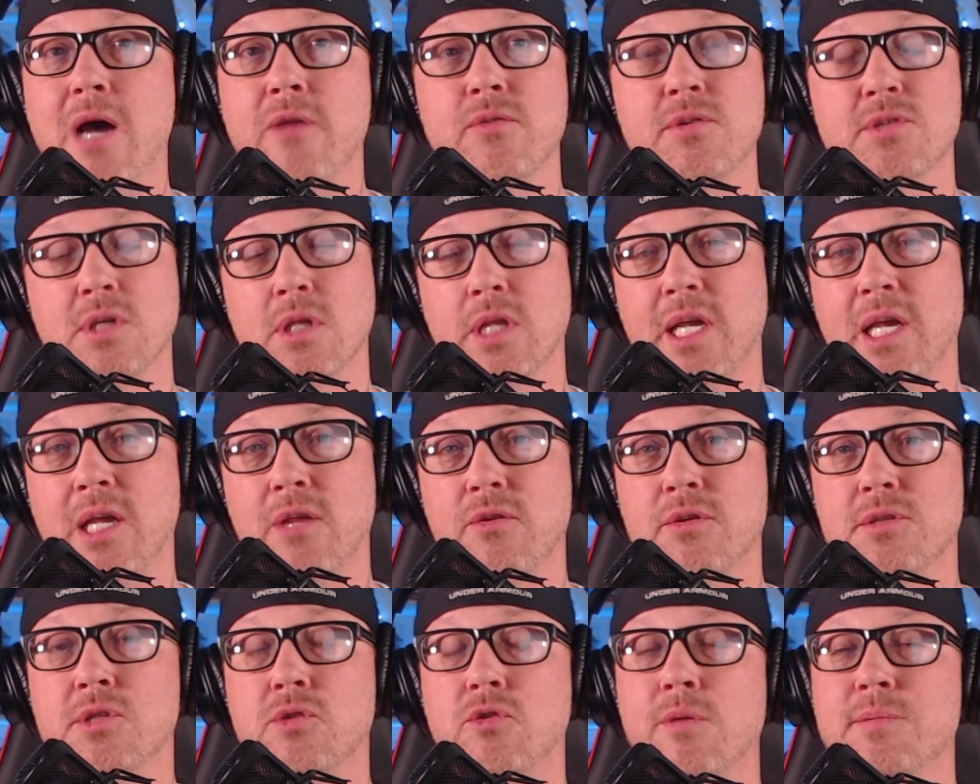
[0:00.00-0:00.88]
There's a link in the
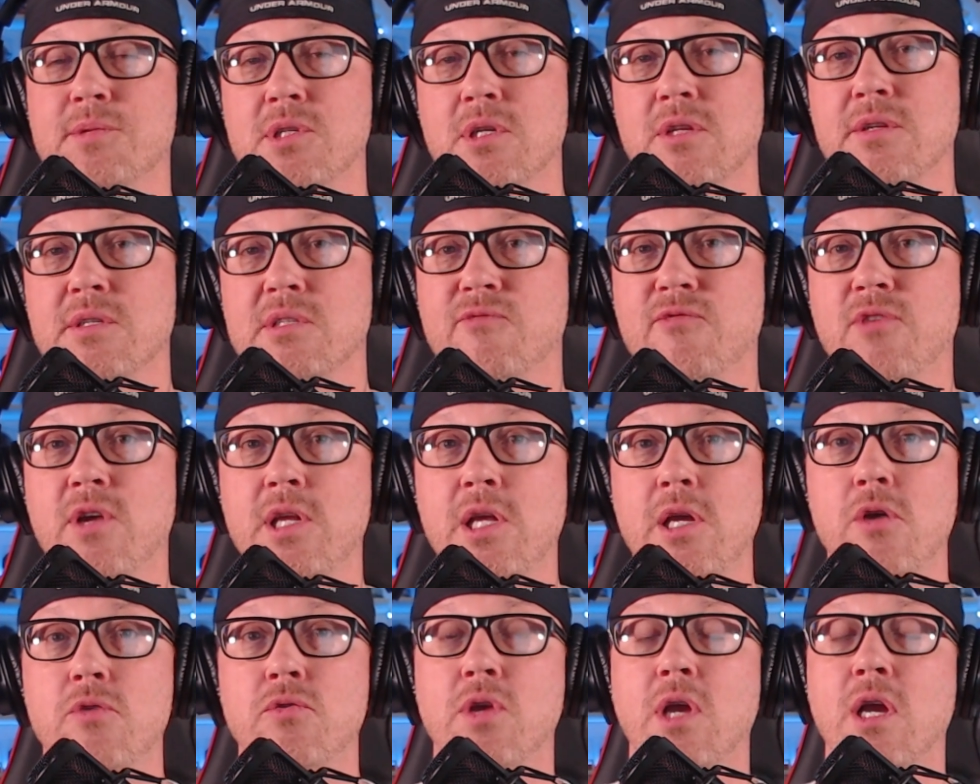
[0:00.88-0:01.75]
description of this
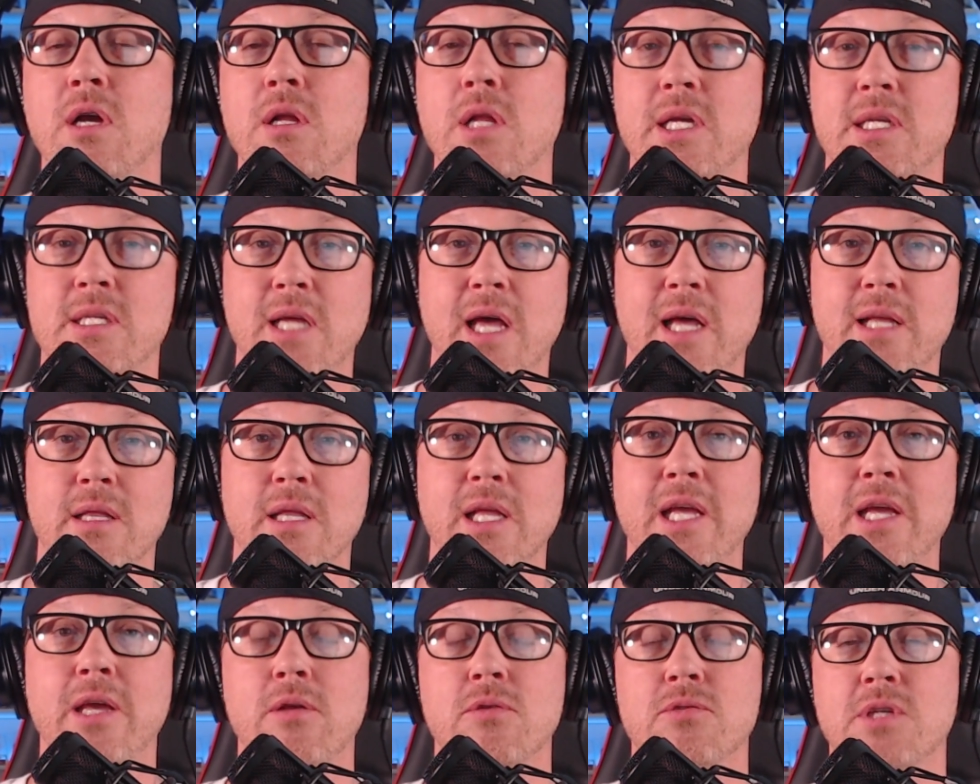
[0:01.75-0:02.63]
video. You can click that
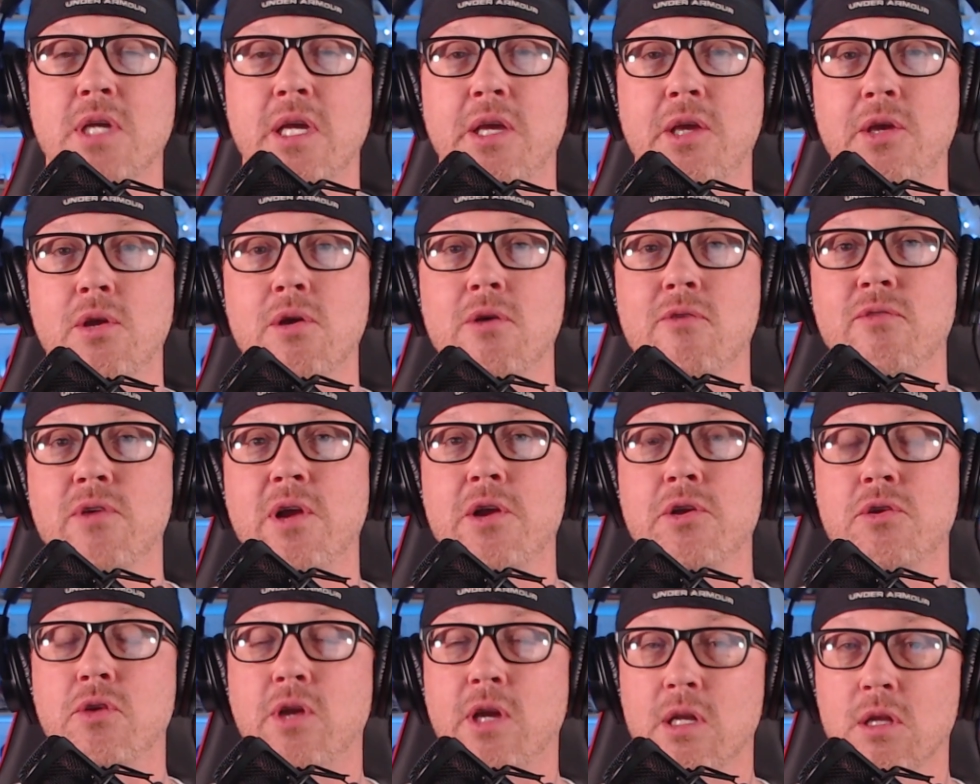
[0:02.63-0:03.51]
link. It'll take you over there.
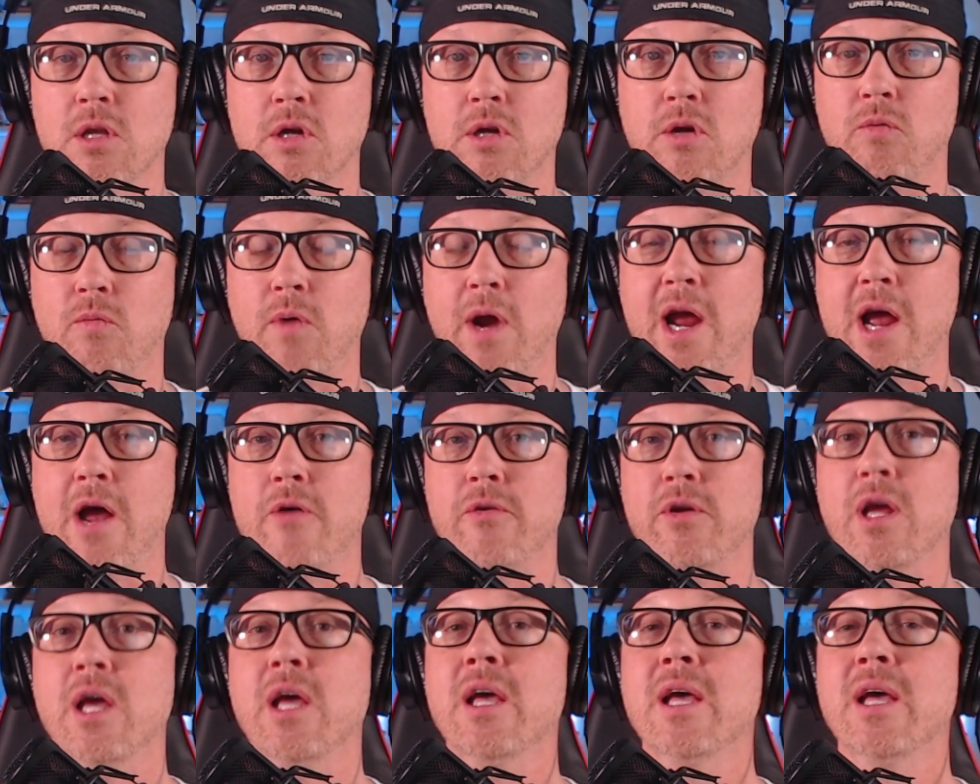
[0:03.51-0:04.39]
You can look
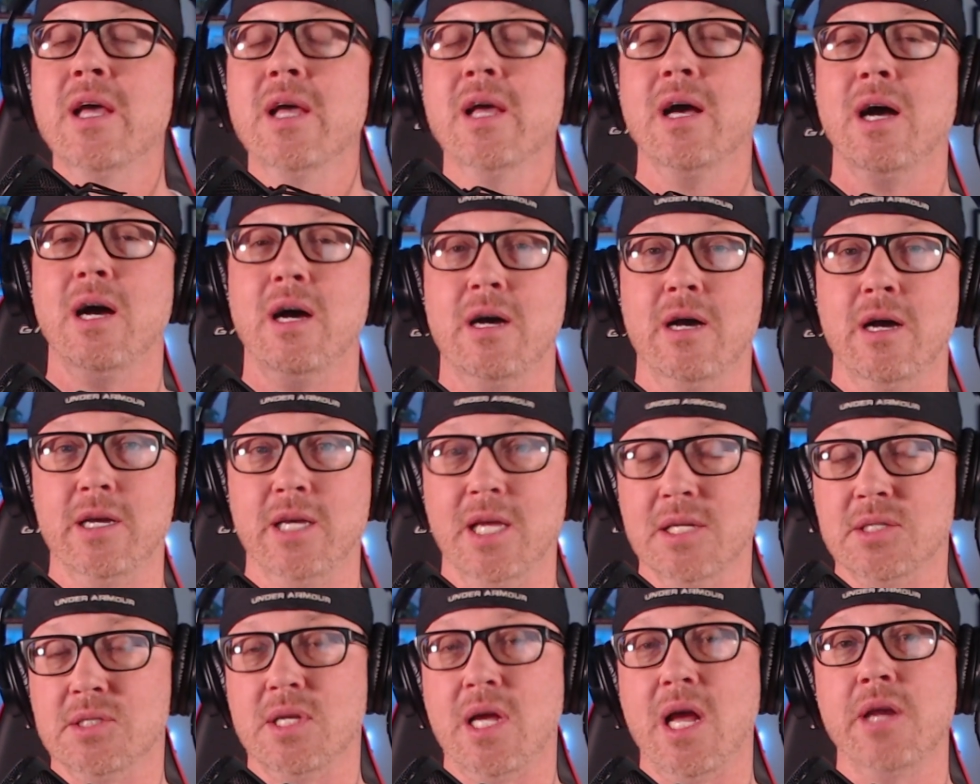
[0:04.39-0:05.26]
around, uh,
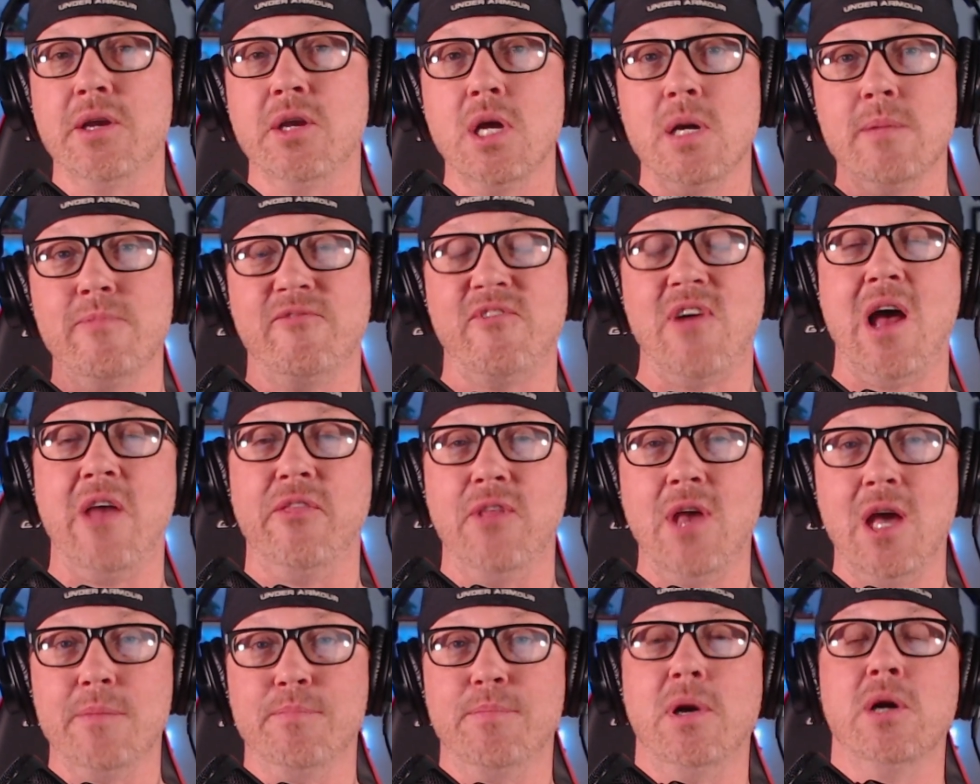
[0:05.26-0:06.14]
get signed up, find
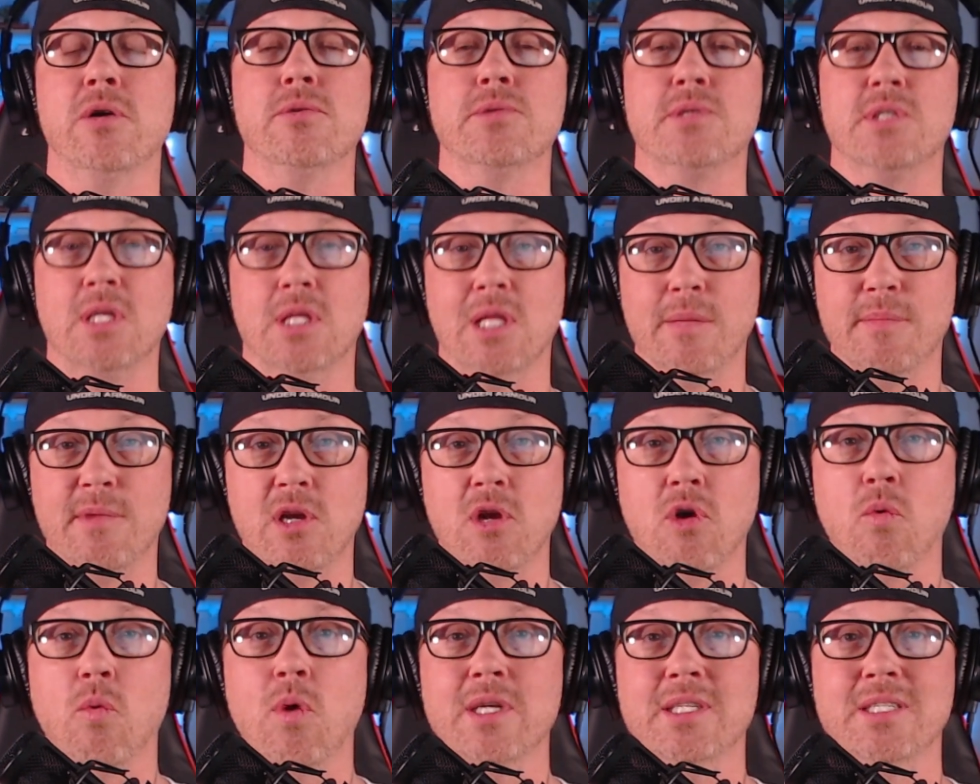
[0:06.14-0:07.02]
that post, and let me know
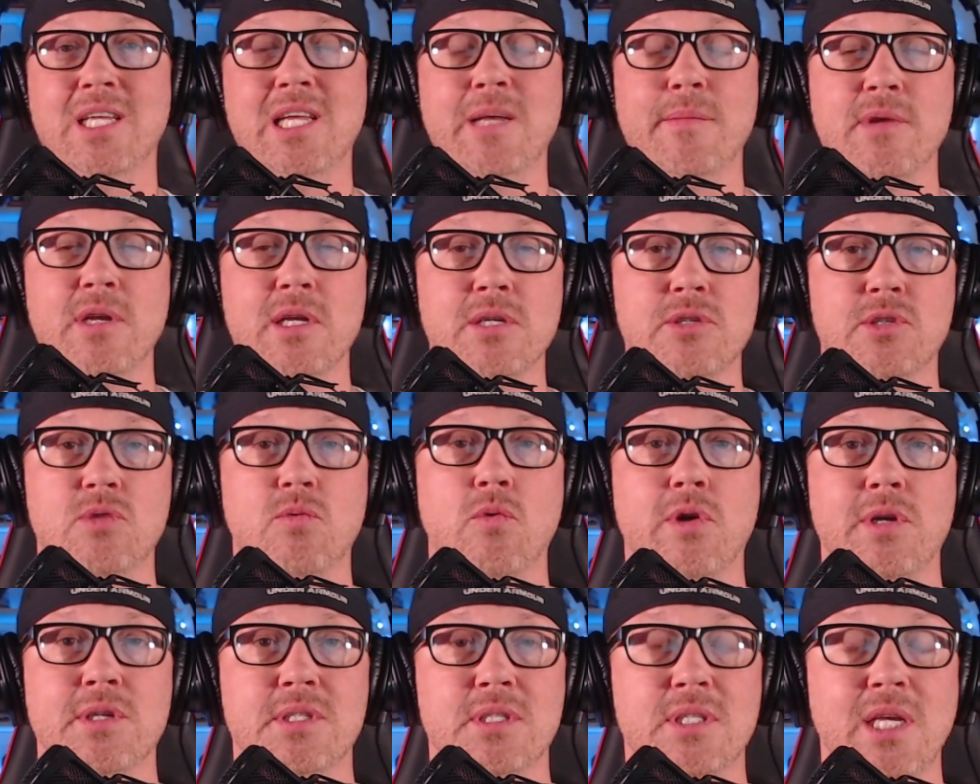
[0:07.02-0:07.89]
what team it is you
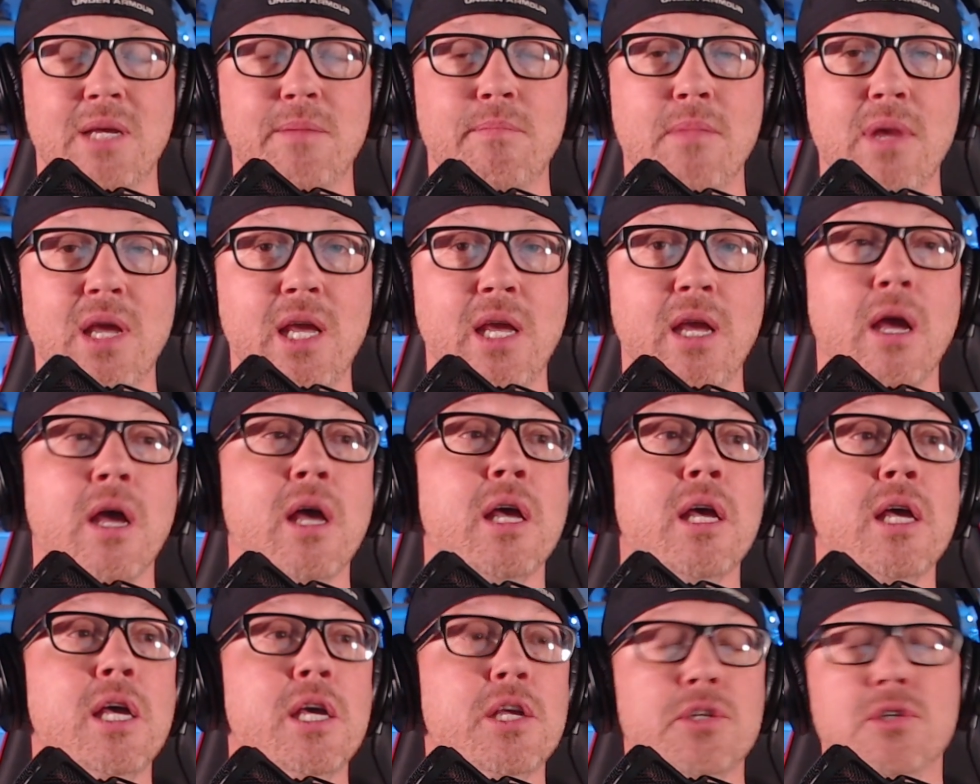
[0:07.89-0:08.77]
want to see me
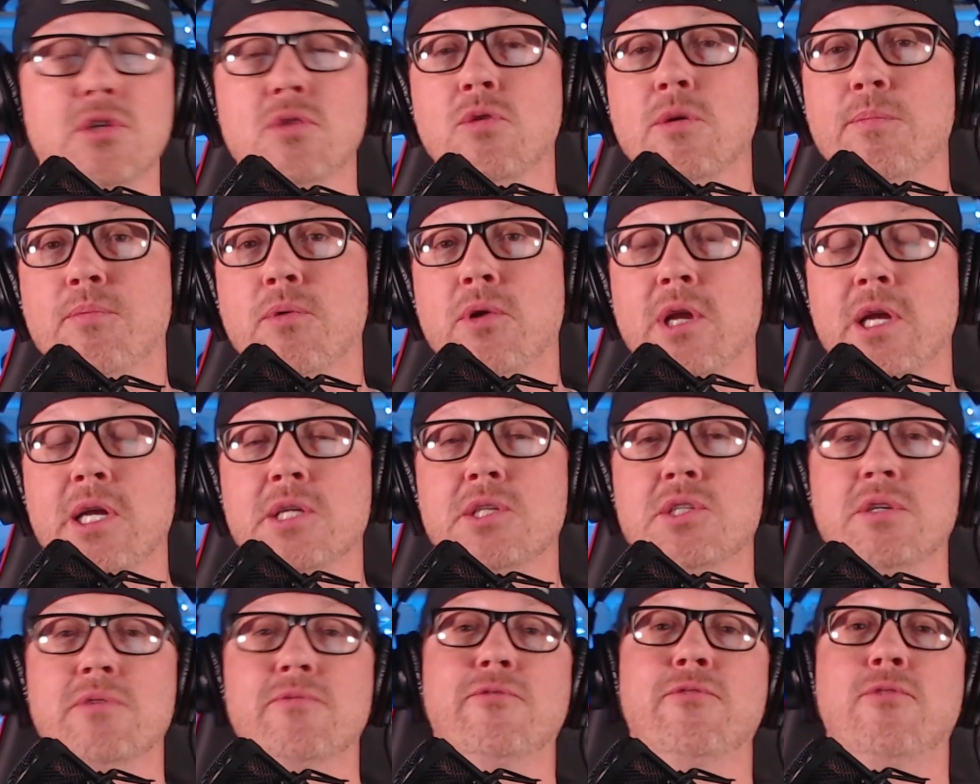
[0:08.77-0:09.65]
do a
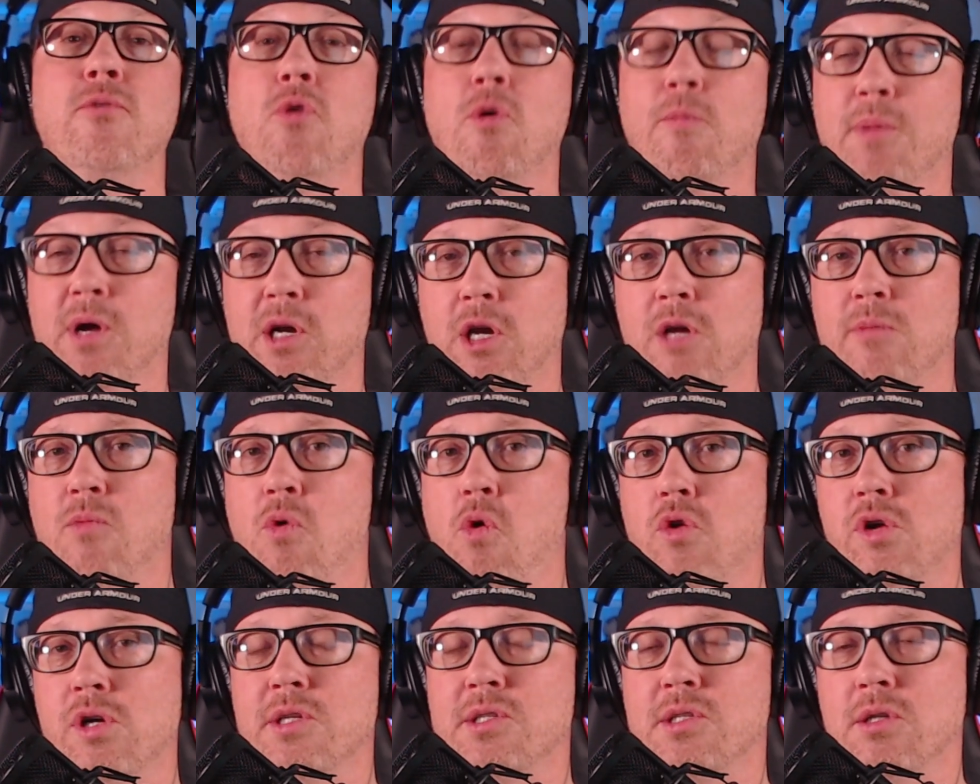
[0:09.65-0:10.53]
prediction for. But good
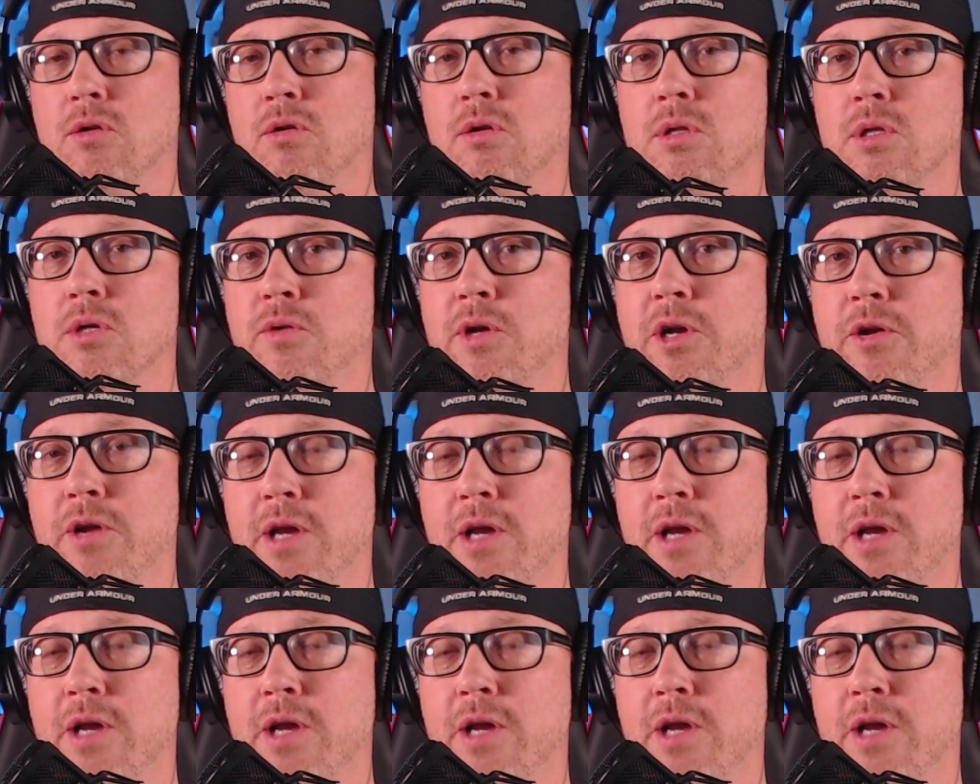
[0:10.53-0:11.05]
morning, it's Uncle Lou here.